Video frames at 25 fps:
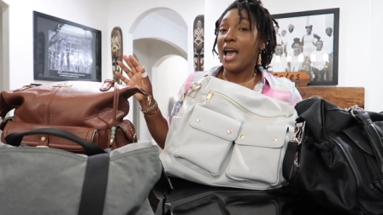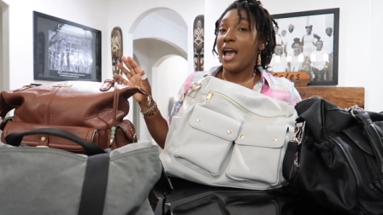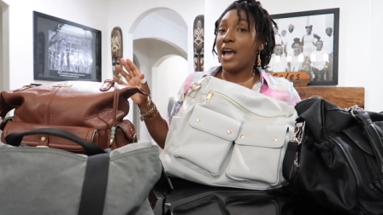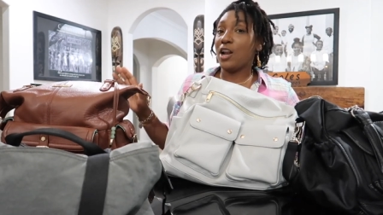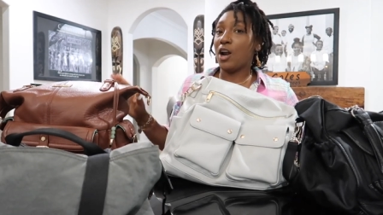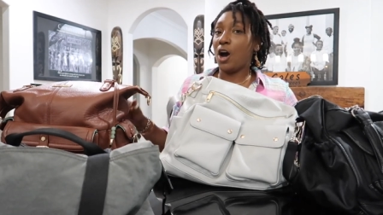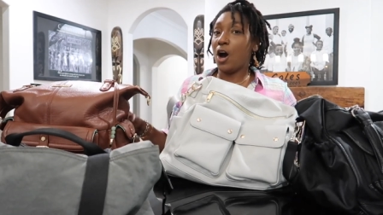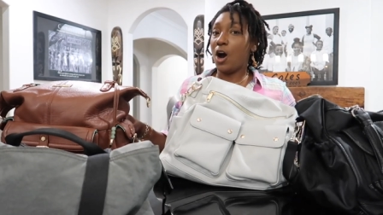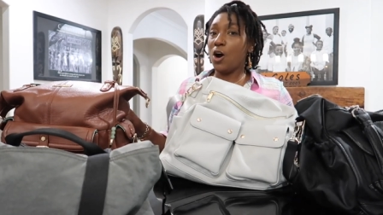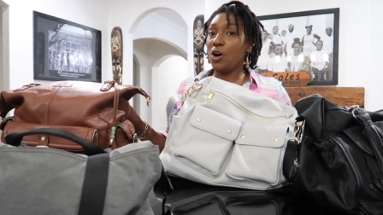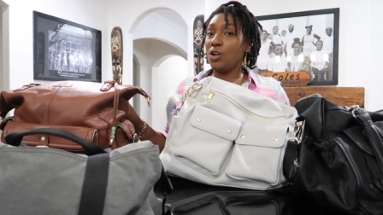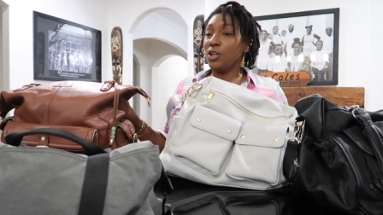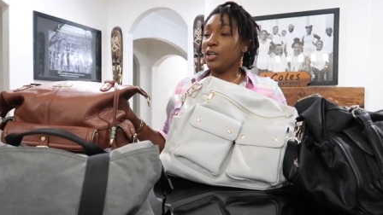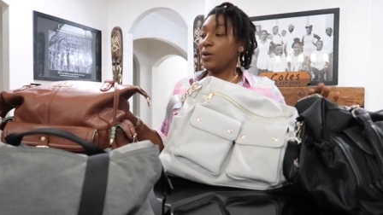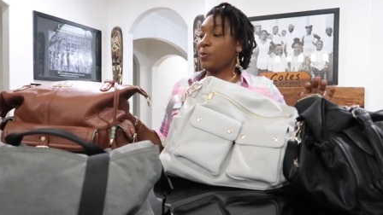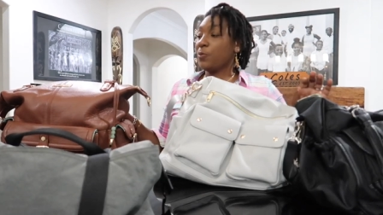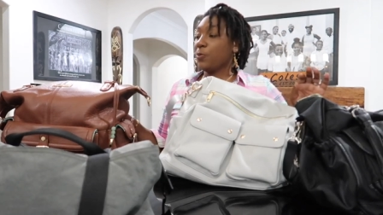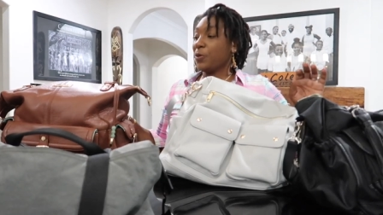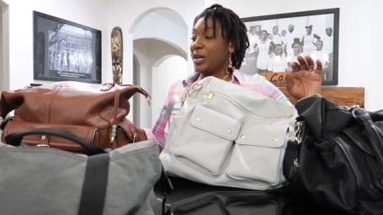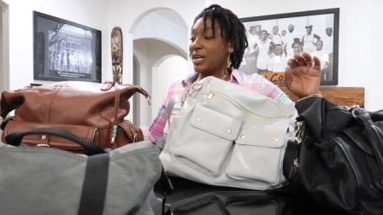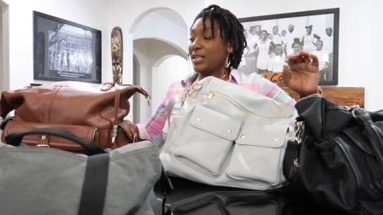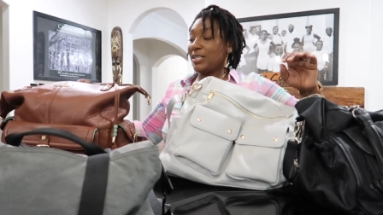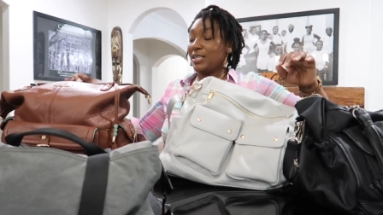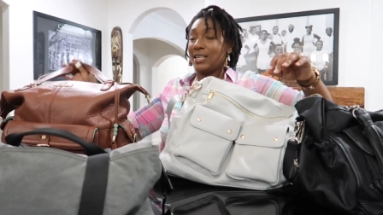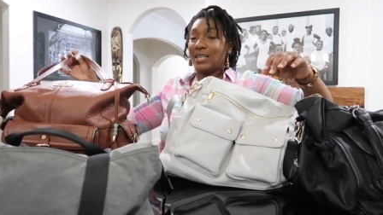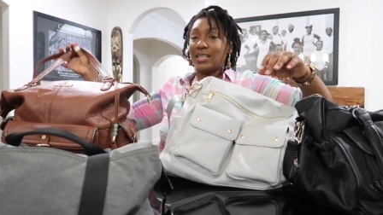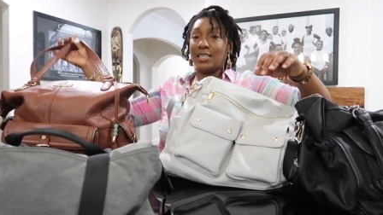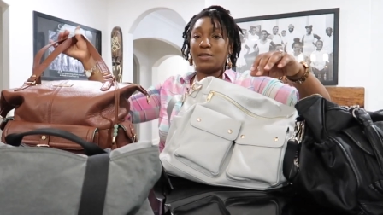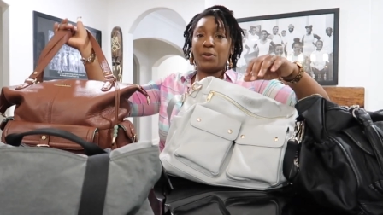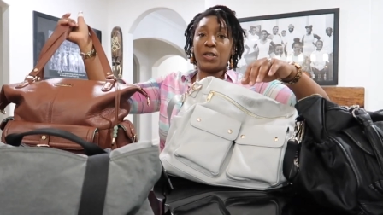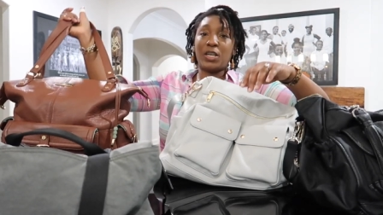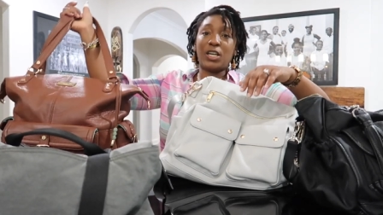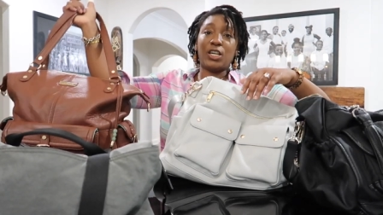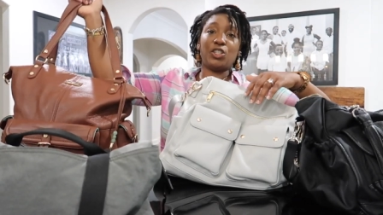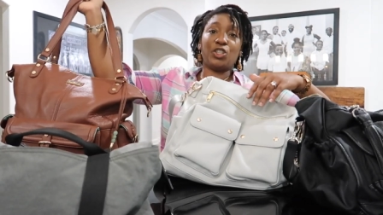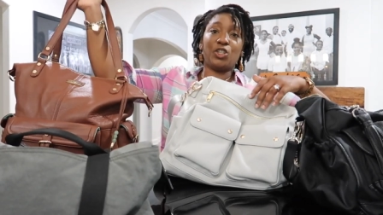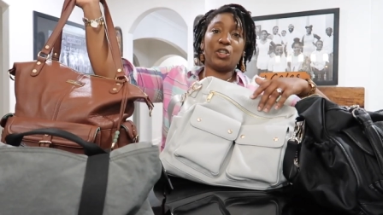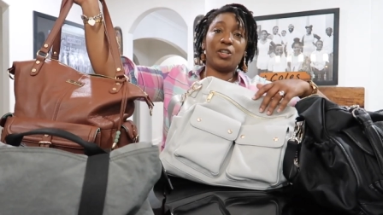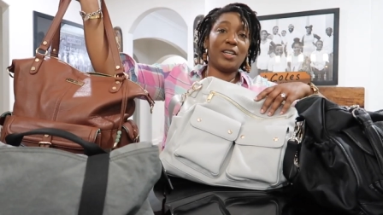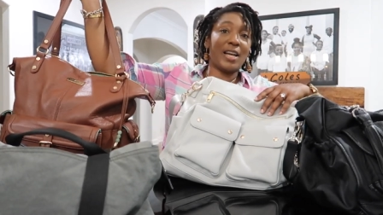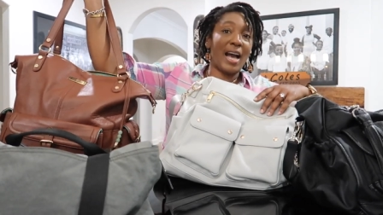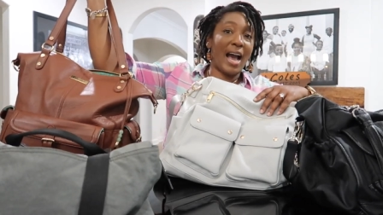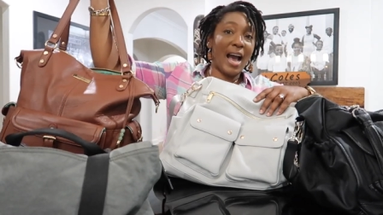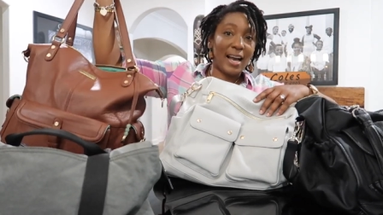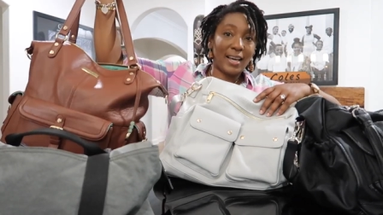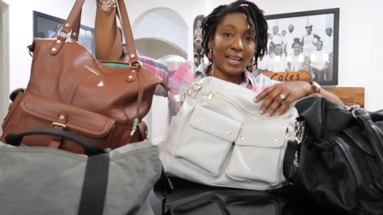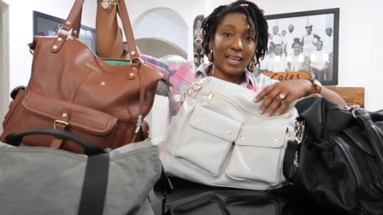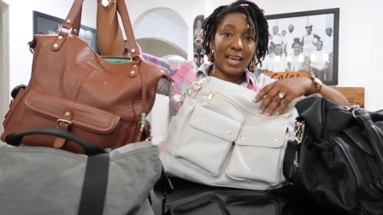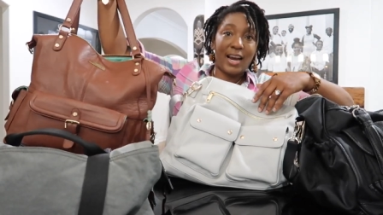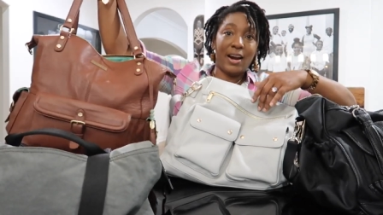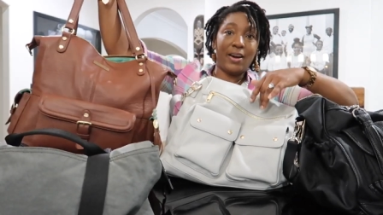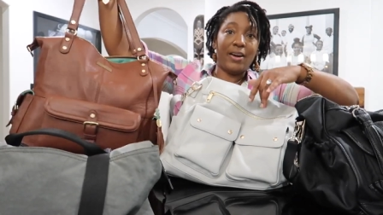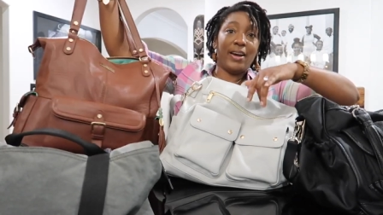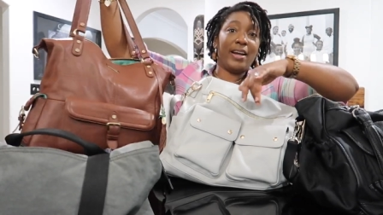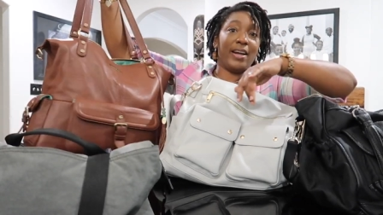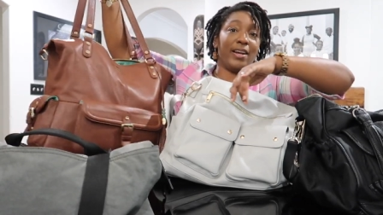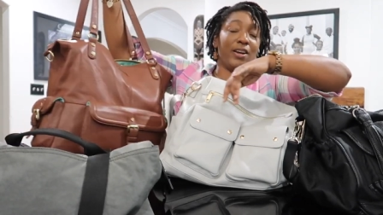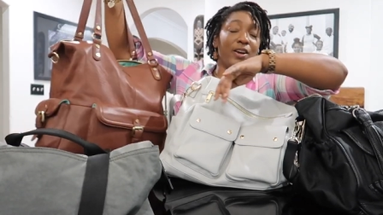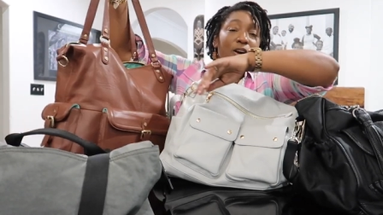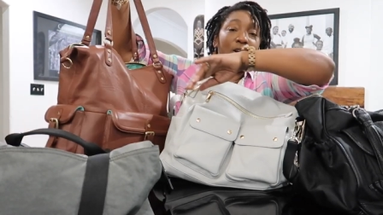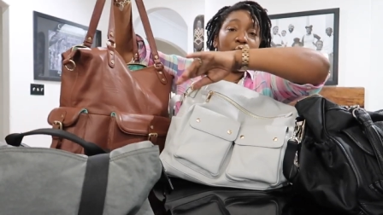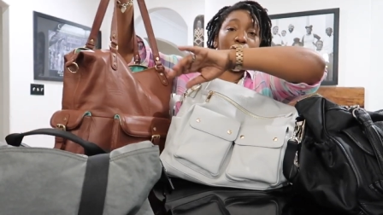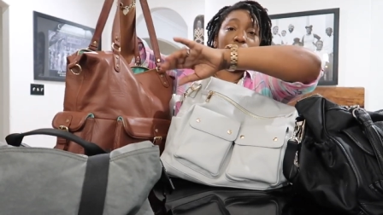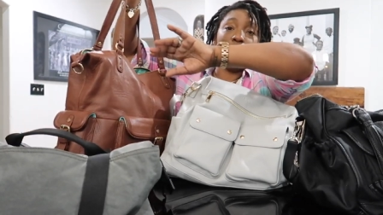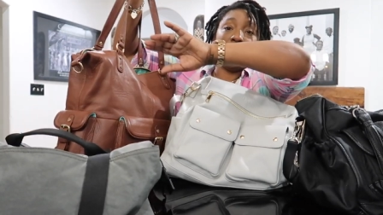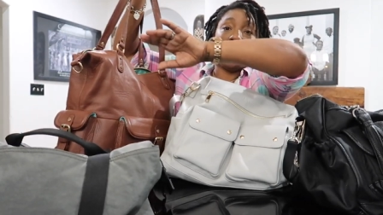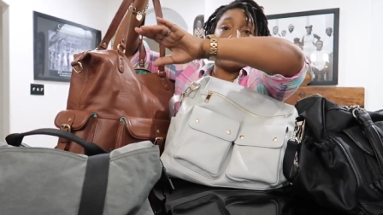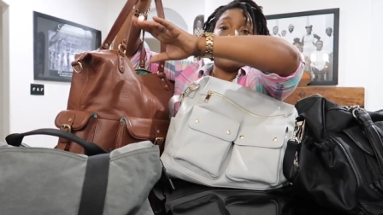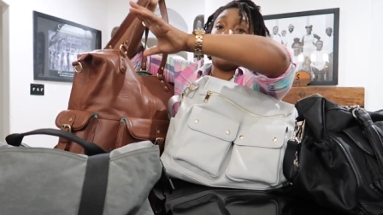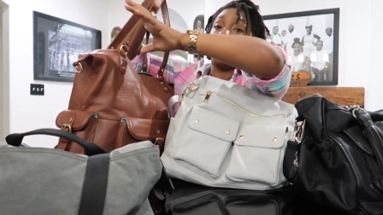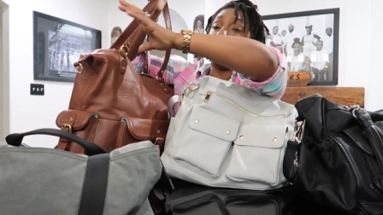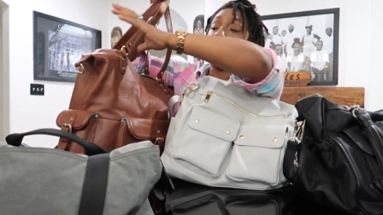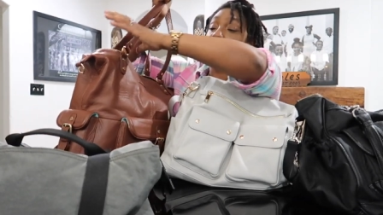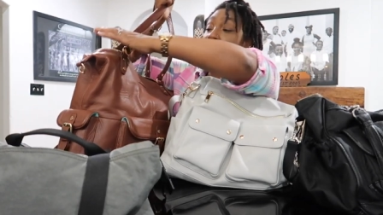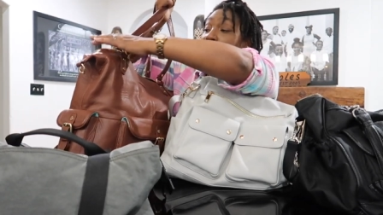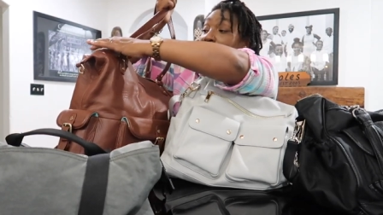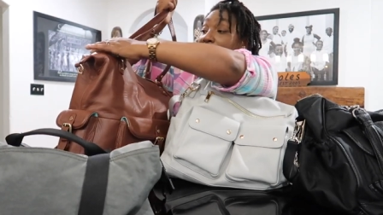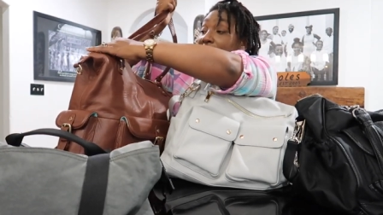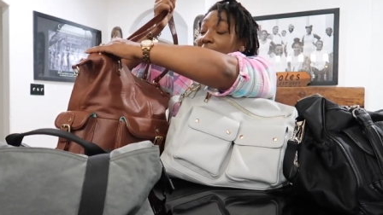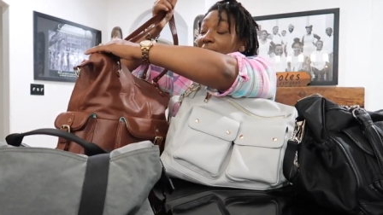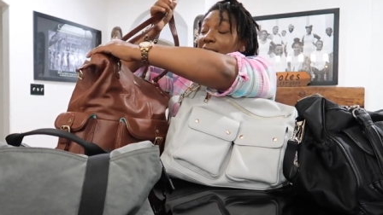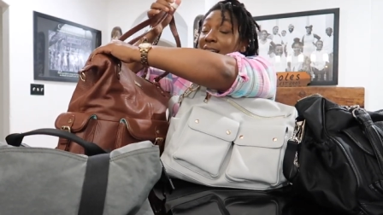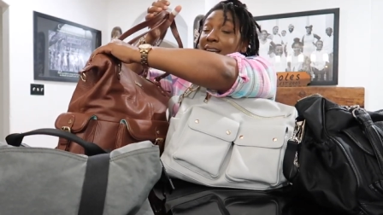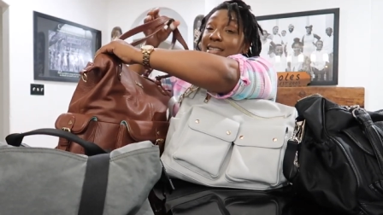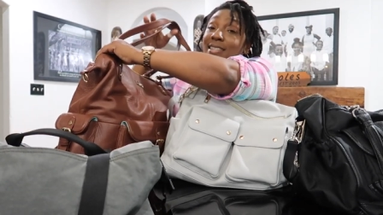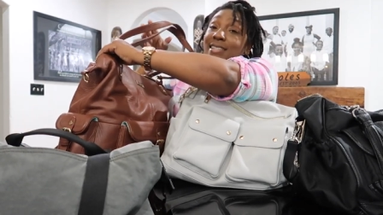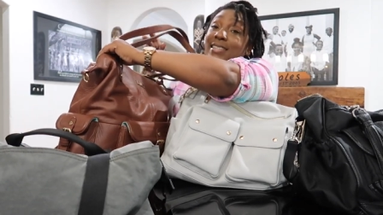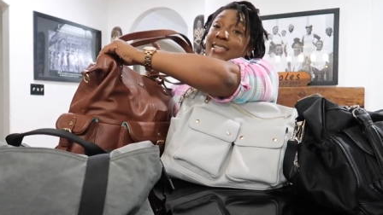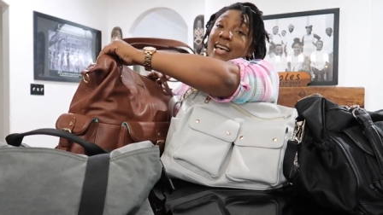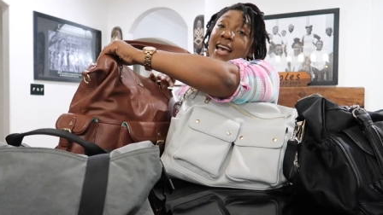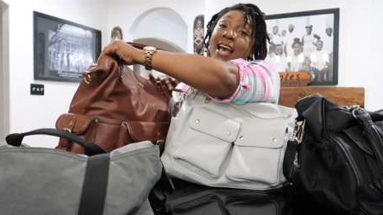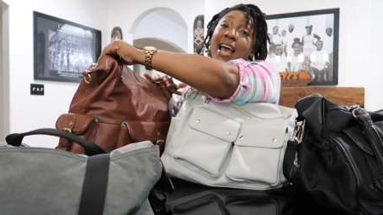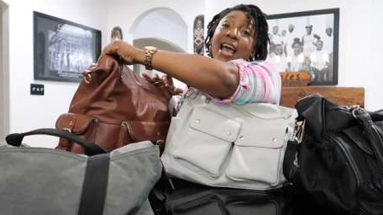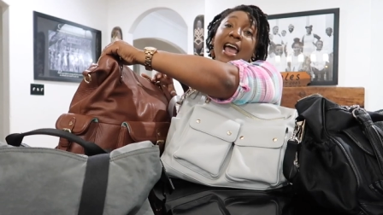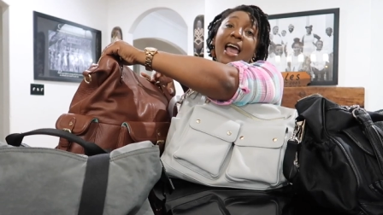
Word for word: And the only reason is because you're not carrying her when it rains,